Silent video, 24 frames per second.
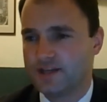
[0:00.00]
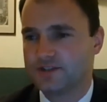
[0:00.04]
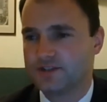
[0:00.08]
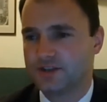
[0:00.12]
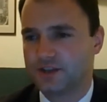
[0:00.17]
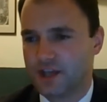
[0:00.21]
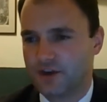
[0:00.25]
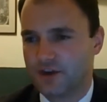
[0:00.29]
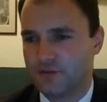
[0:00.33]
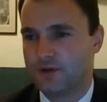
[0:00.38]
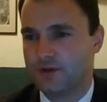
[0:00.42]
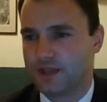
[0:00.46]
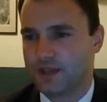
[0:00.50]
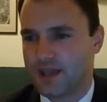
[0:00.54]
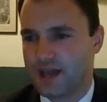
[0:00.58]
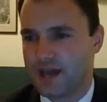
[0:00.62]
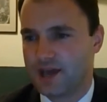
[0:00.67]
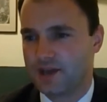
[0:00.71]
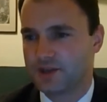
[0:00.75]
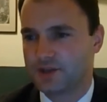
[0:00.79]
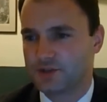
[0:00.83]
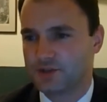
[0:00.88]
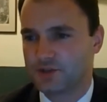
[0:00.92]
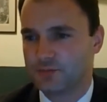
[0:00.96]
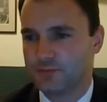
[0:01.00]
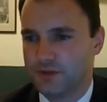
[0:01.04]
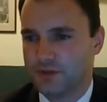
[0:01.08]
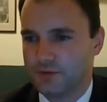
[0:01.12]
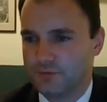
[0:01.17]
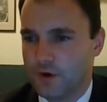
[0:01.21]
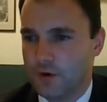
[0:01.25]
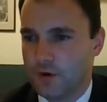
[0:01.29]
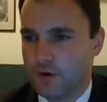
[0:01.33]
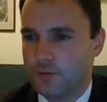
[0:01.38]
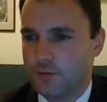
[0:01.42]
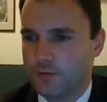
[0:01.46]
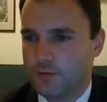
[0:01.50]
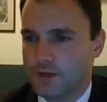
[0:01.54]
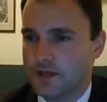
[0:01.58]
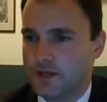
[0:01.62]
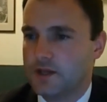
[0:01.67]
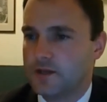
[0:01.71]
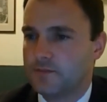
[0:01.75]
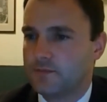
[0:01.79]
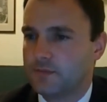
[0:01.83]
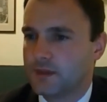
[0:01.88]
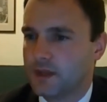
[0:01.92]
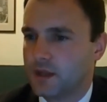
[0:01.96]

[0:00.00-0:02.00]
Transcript: that government can and should be involved here.